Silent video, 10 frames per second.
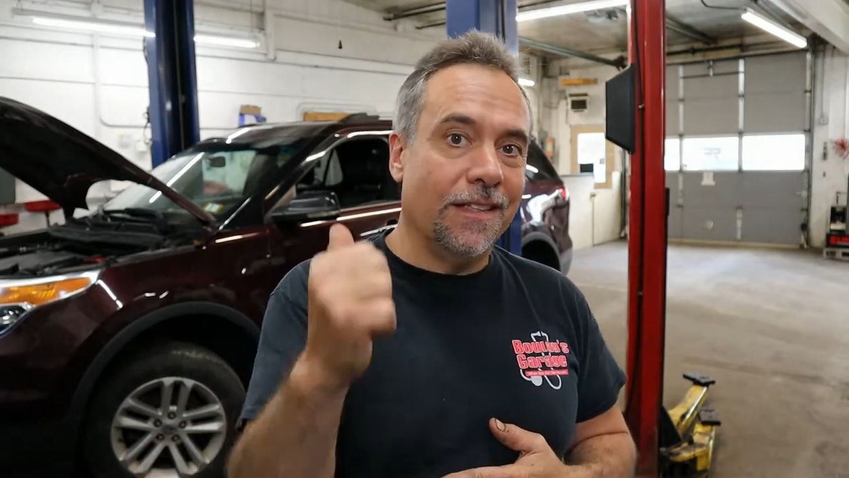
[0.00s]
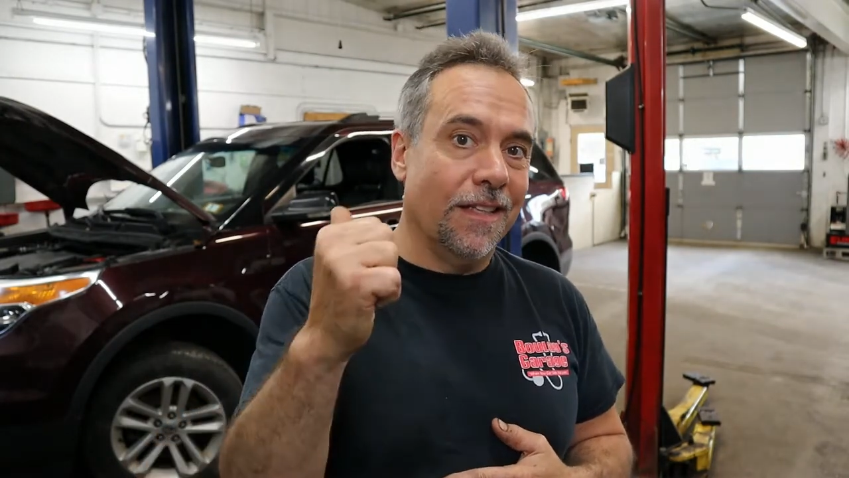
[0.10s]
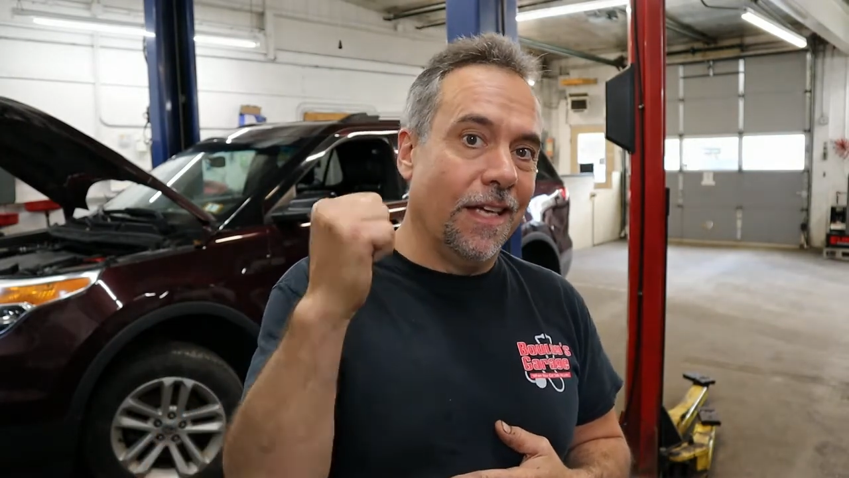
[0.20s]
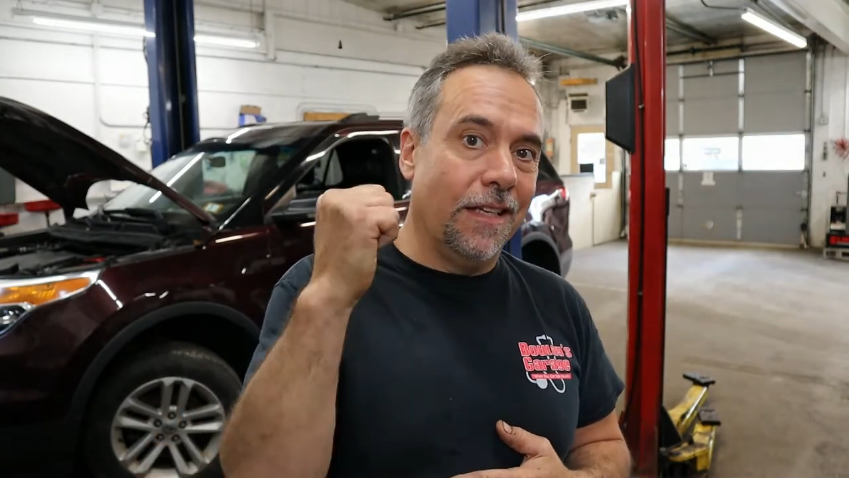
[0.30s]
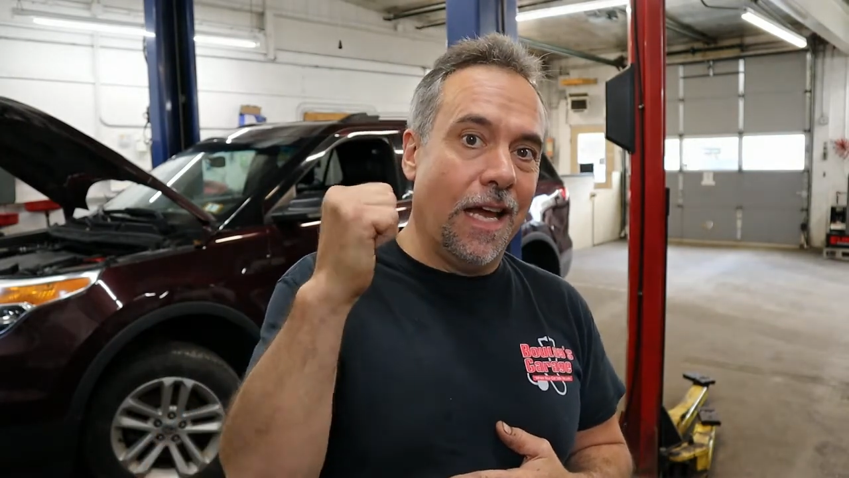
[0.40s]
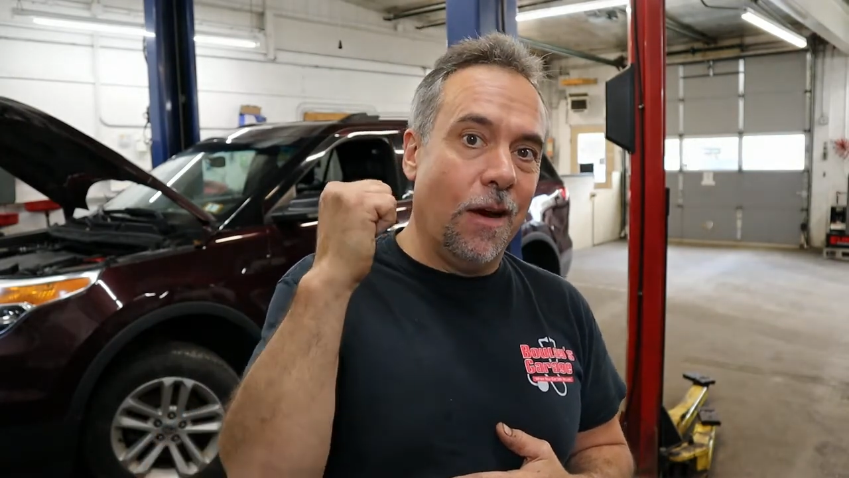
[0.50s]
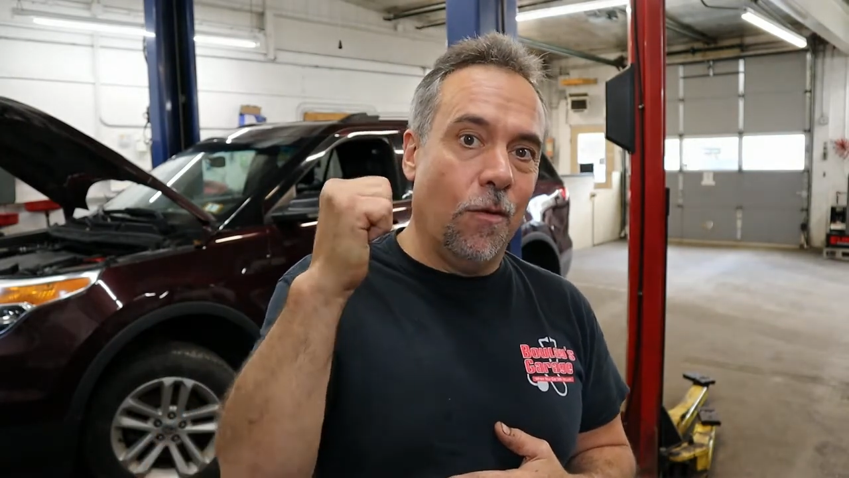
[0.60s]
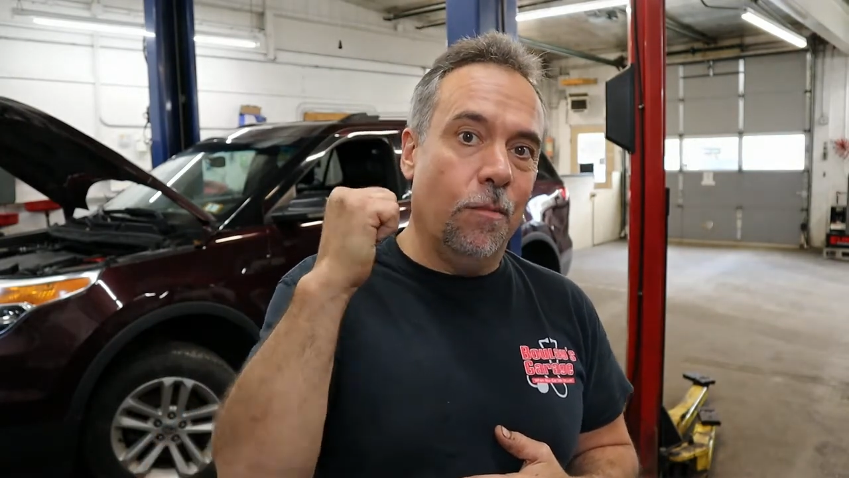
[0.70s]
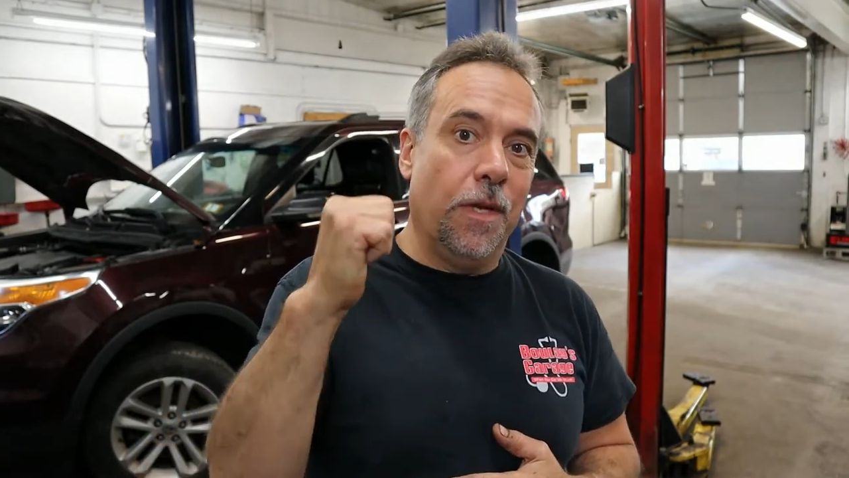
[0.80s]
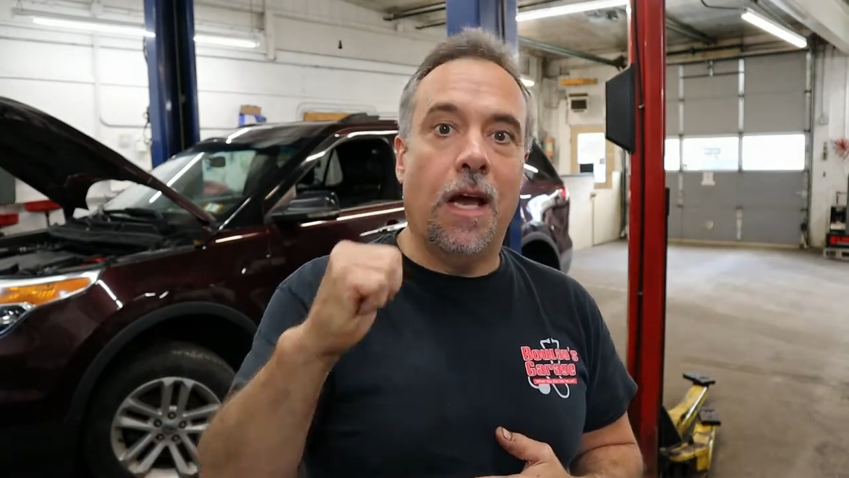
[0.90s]
like that
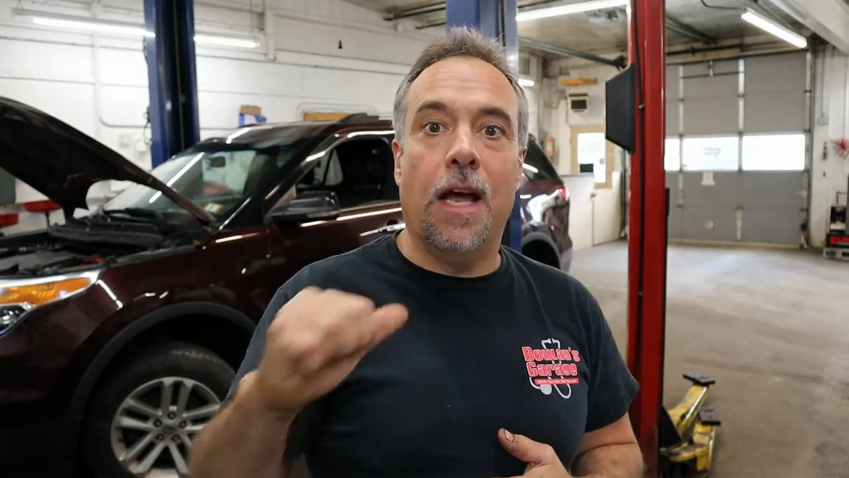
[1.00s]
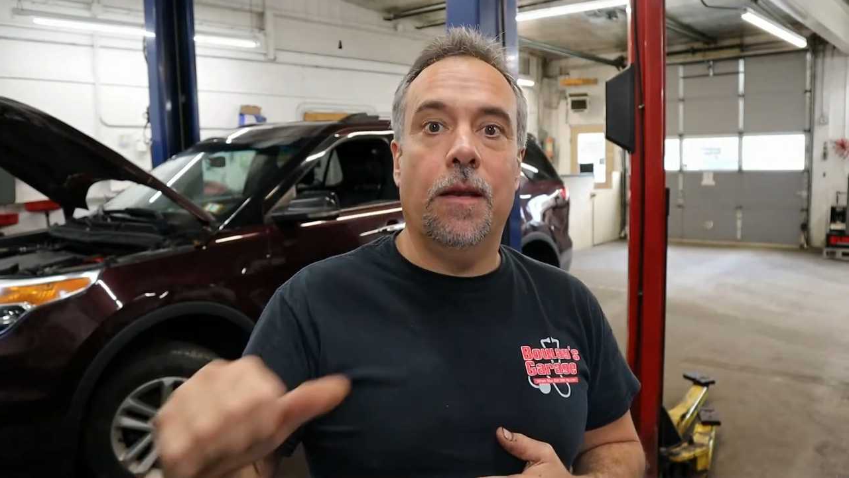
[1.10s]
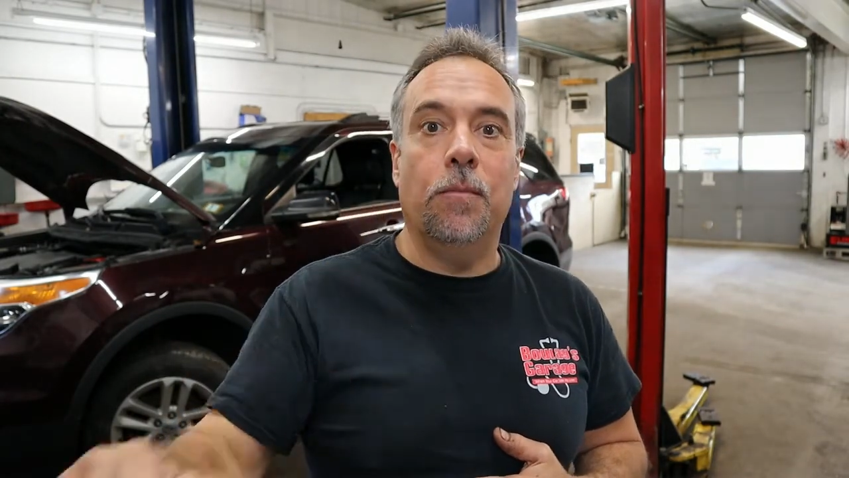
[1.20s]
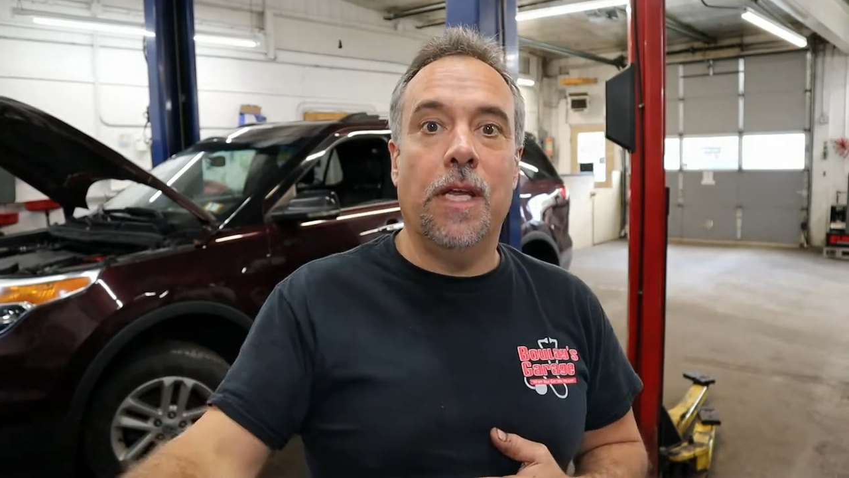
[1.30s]
one behind